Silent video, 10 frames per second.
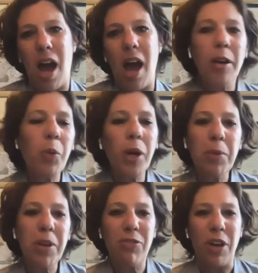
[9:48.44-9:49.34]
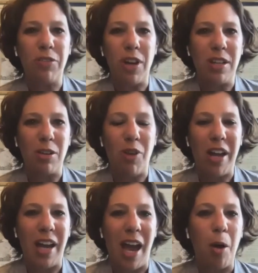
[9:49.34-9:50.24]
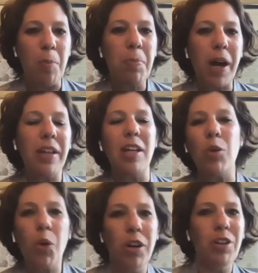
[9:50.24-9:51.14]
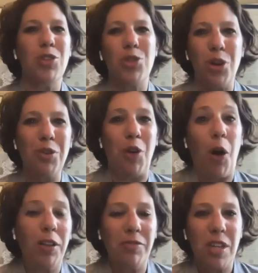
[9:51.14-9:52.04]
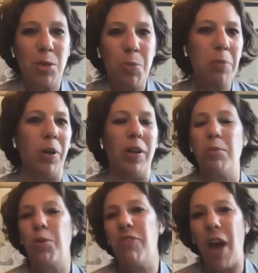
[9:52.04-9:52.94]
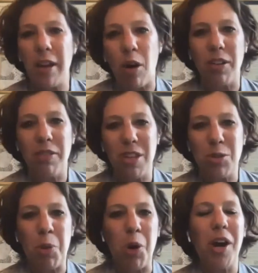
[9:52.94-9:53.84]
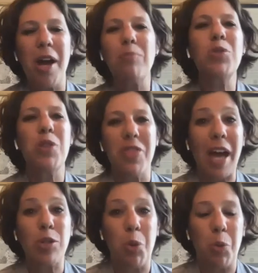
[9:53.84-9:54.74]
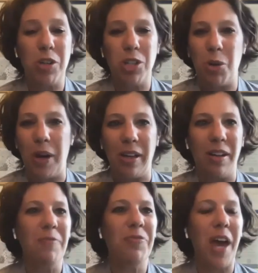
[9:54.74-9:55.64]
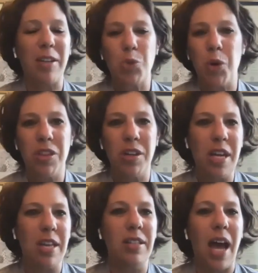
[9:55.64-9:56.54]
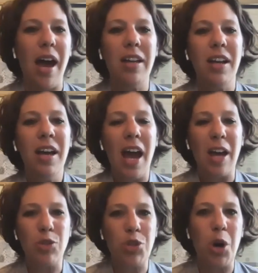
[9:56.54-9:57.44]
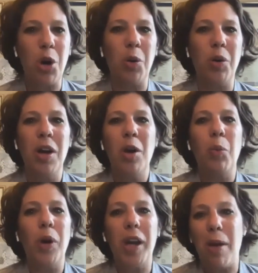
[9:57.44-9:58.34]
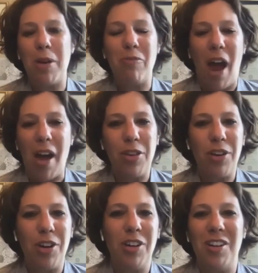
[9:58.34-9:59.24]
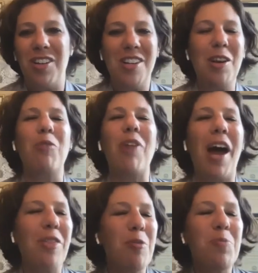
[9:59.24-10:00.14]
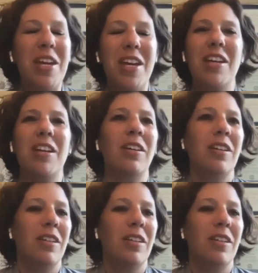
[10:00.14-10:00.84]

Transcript: I don't want to be fundraising right now, but in order to serve all of these people and provide all of these programs, that's what we're doing that's where the needs at and so would i be rather you know rather be